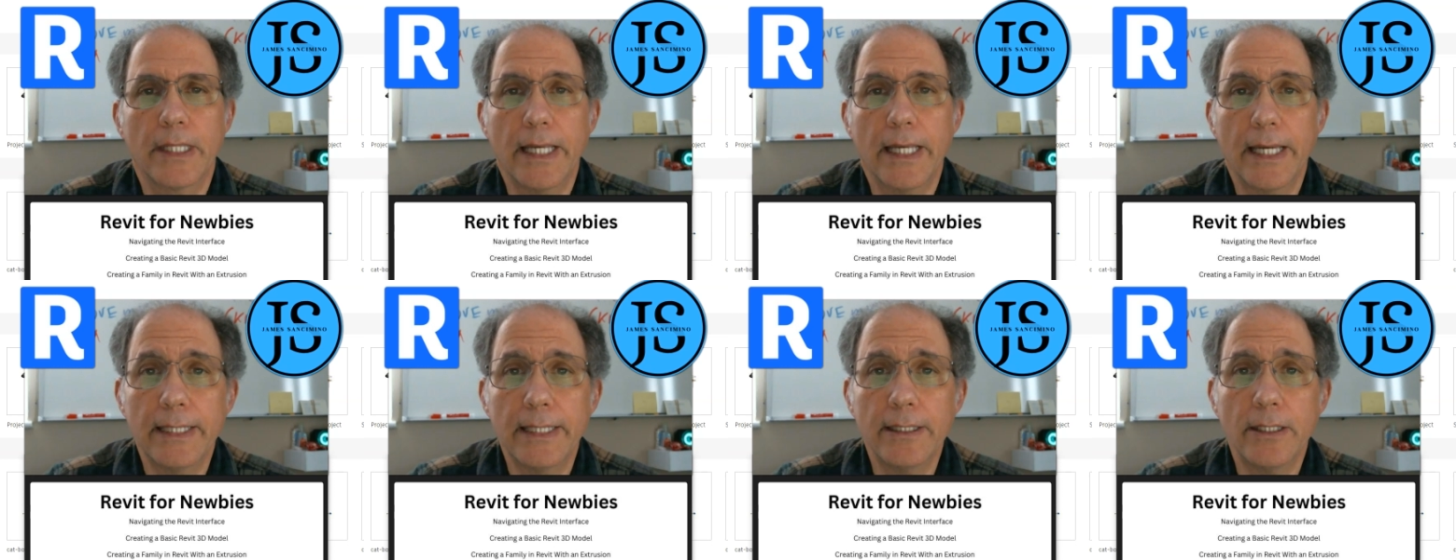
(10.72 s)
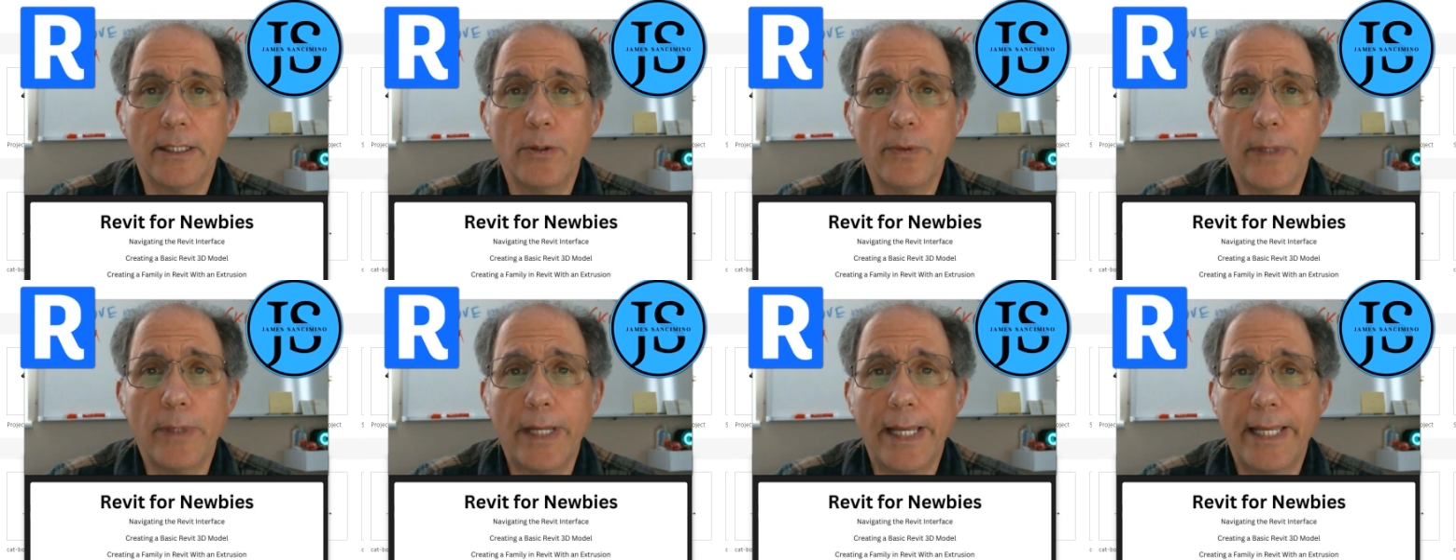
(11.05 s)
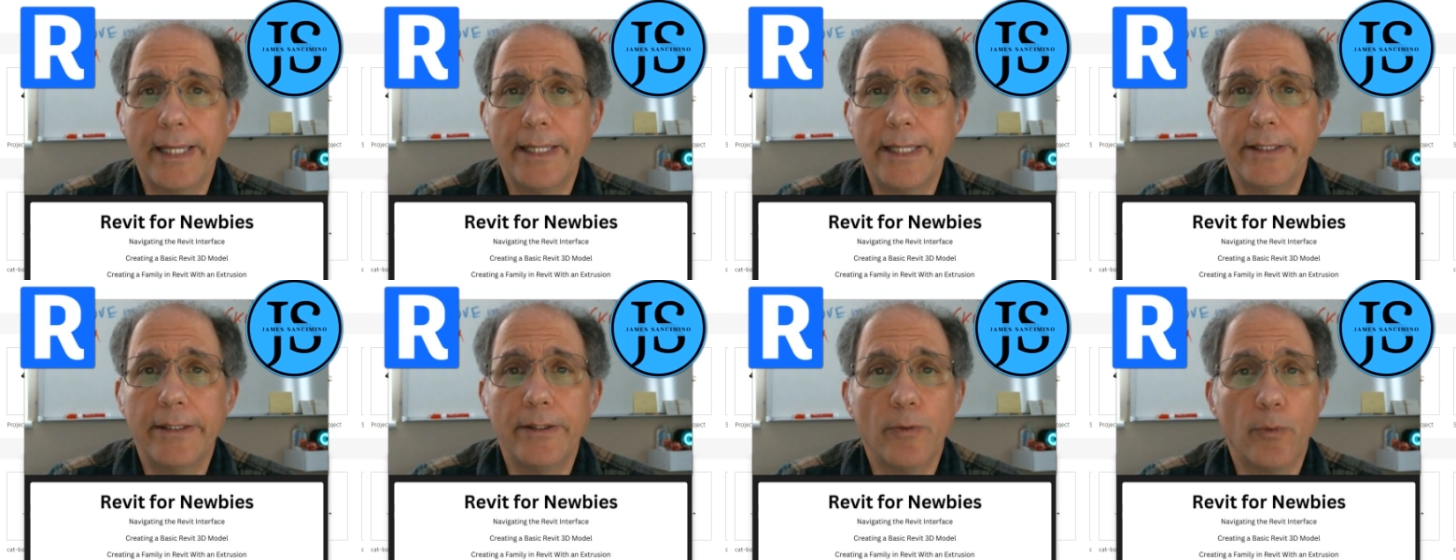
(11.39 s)
Hello
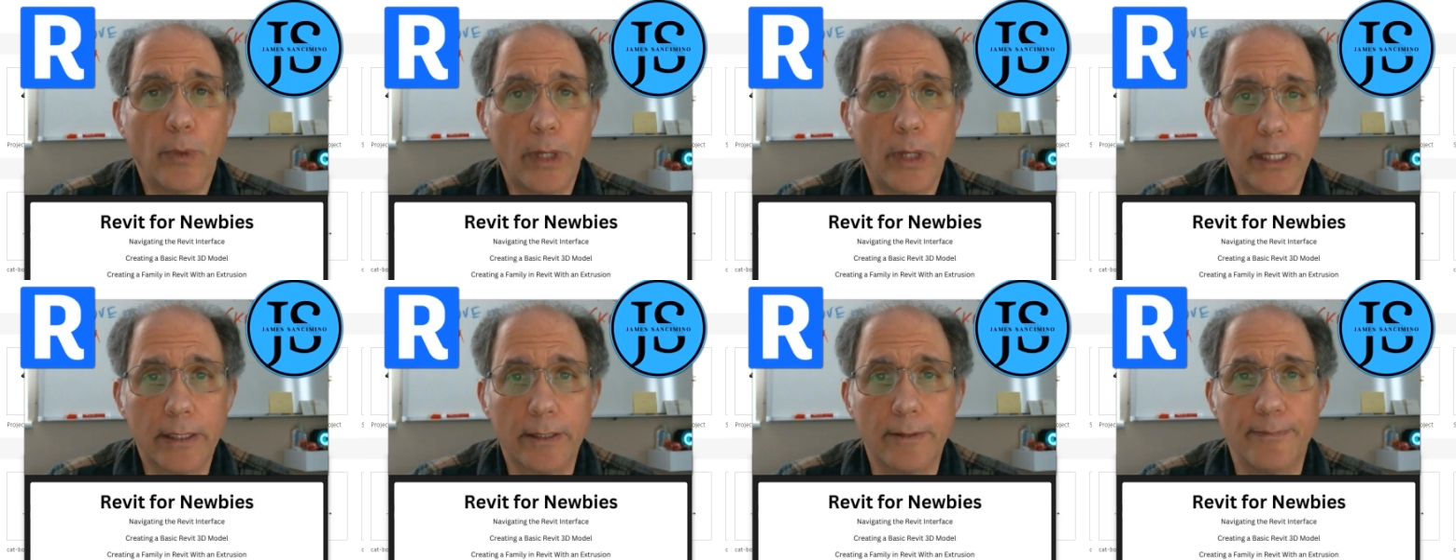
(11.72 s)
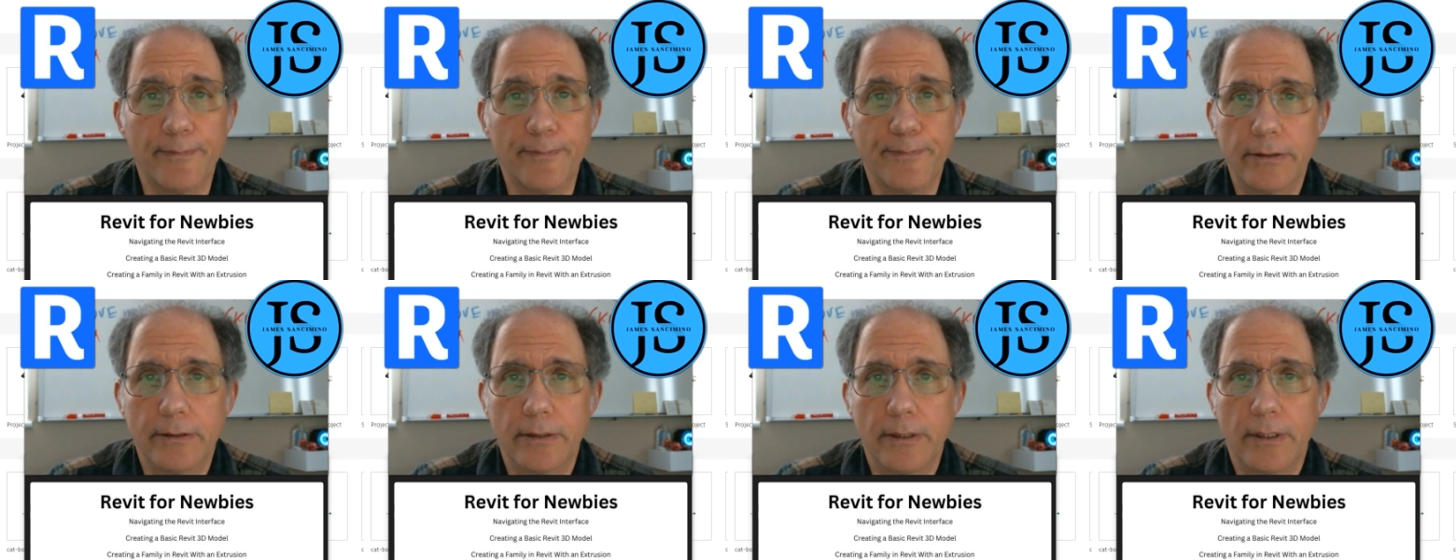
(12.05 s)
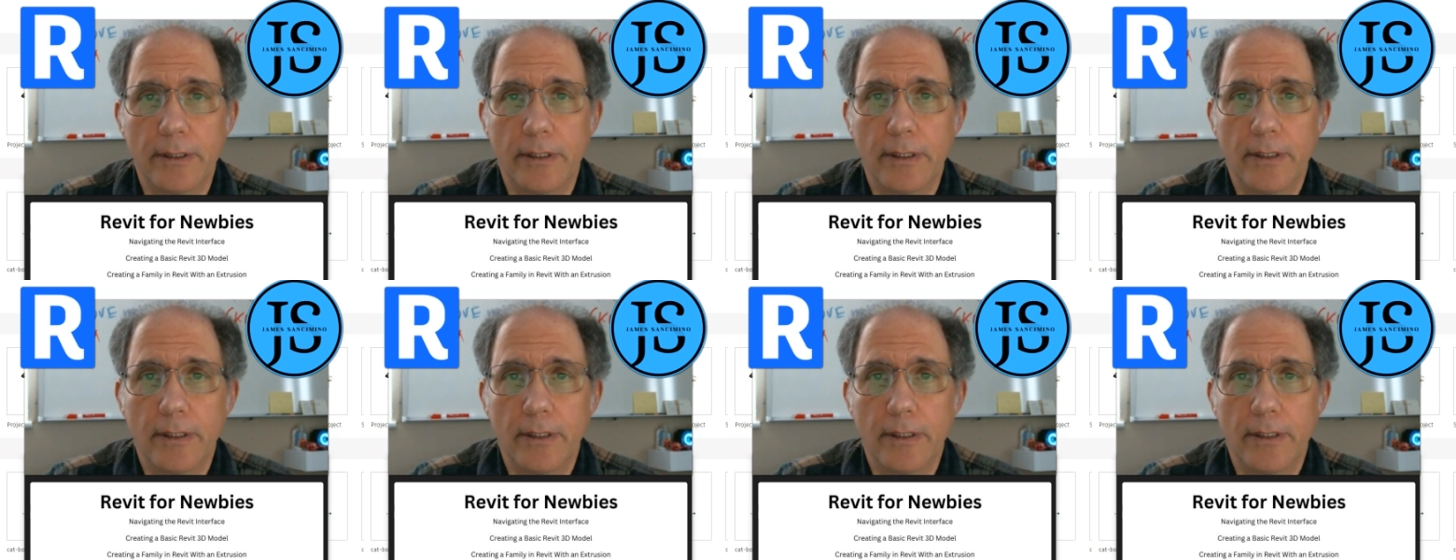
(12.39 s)
and welcome.
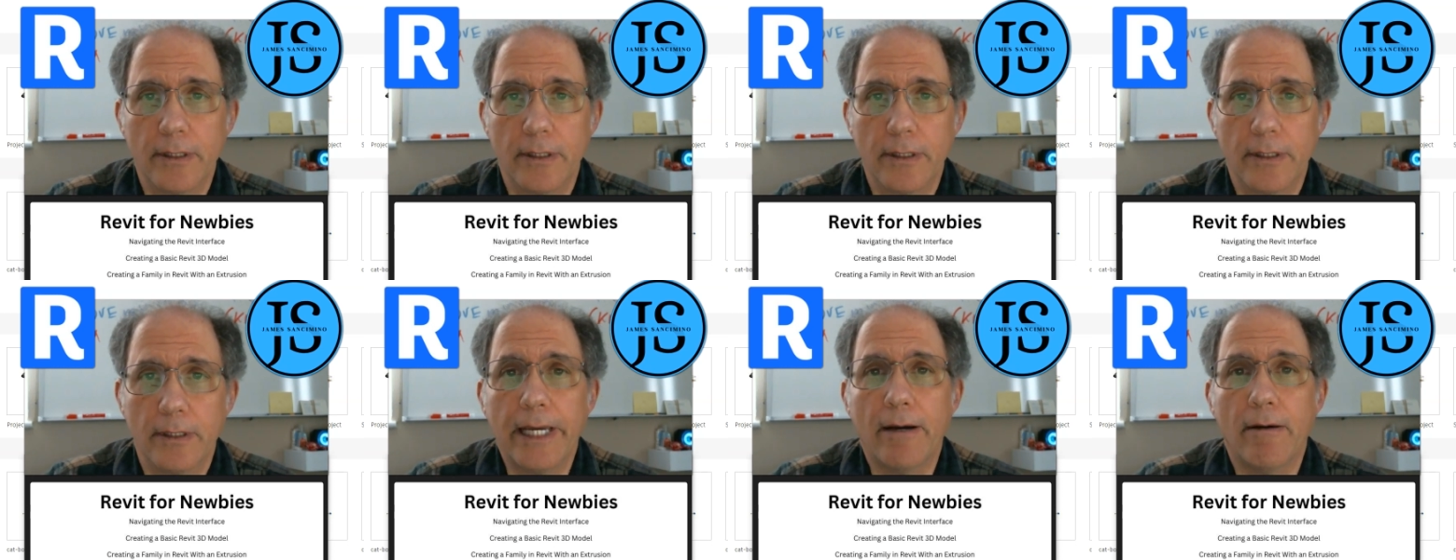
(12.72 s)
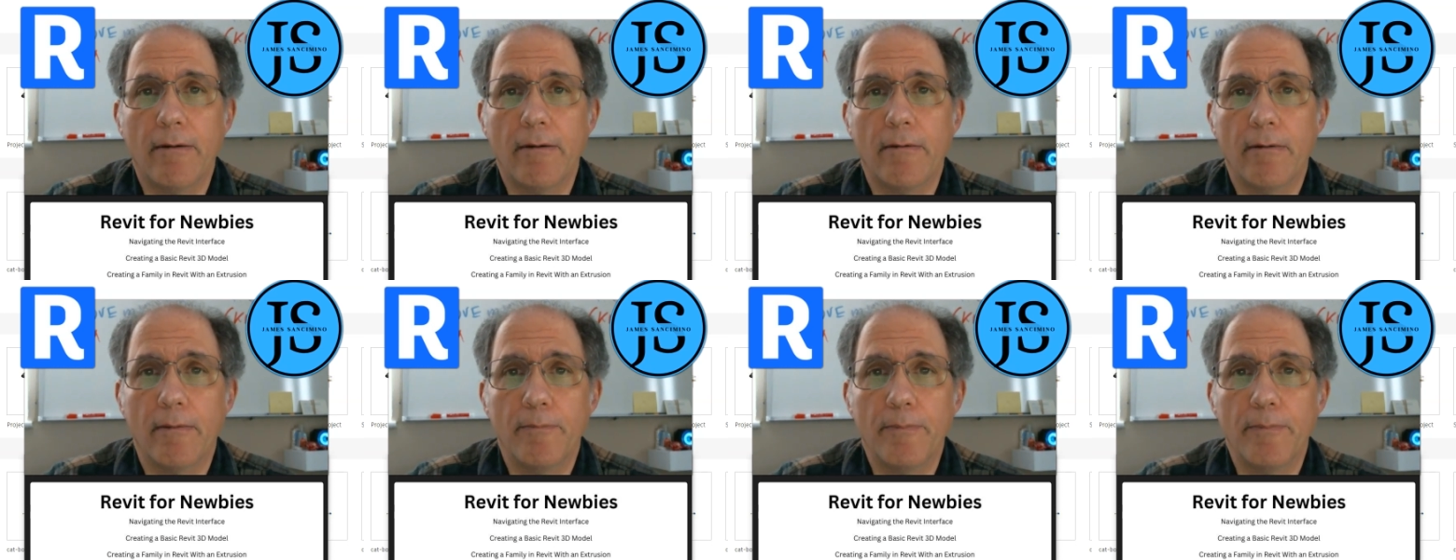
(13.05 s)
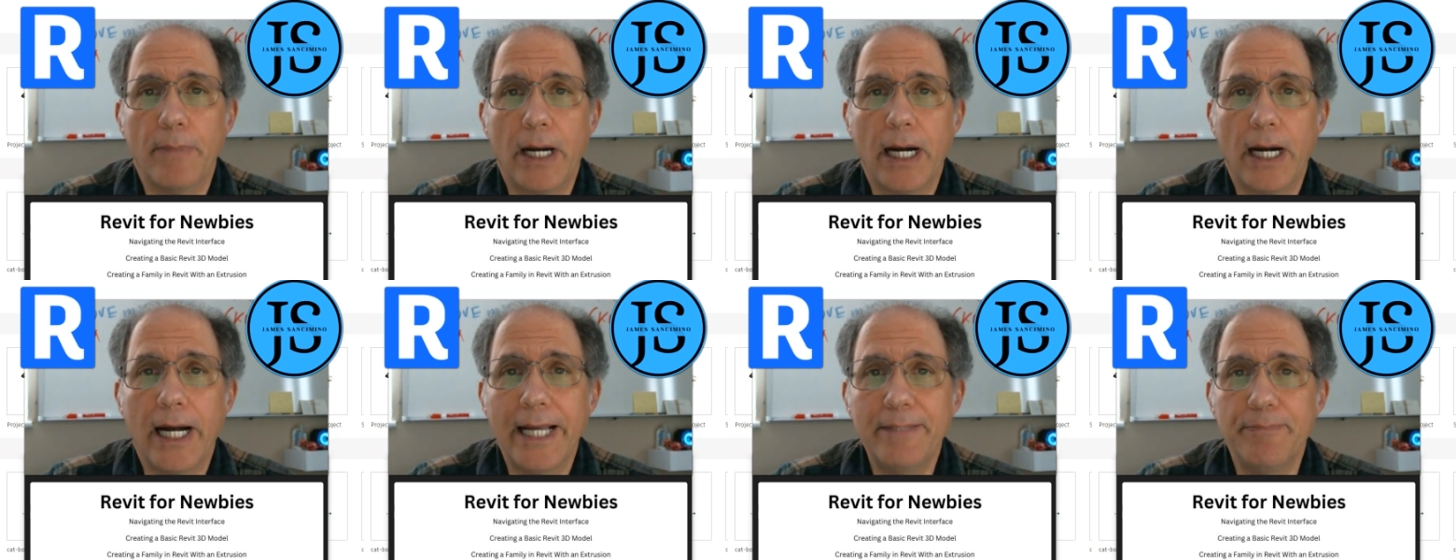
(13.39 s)
Now,
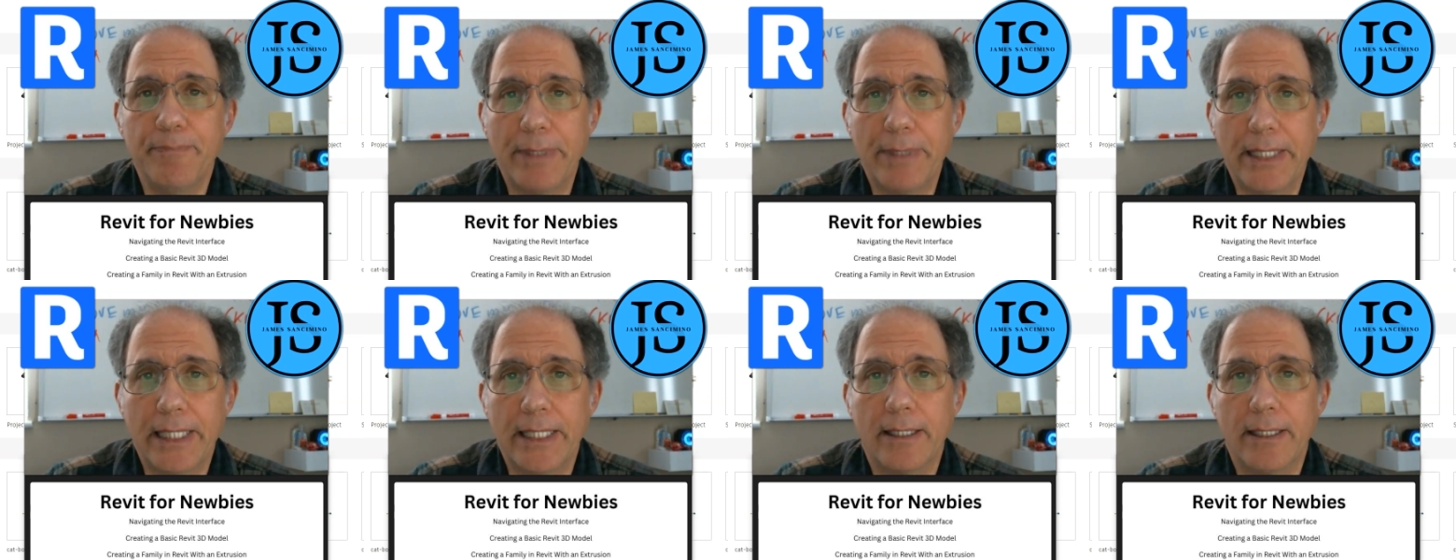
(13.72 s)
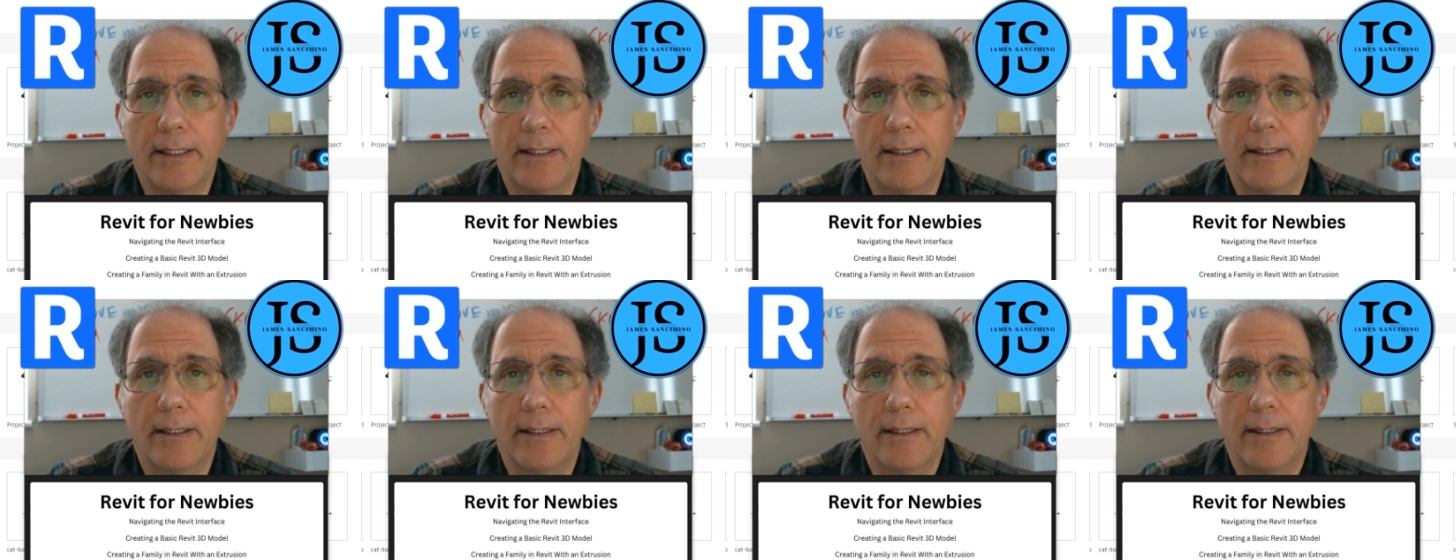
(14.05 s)
behind me,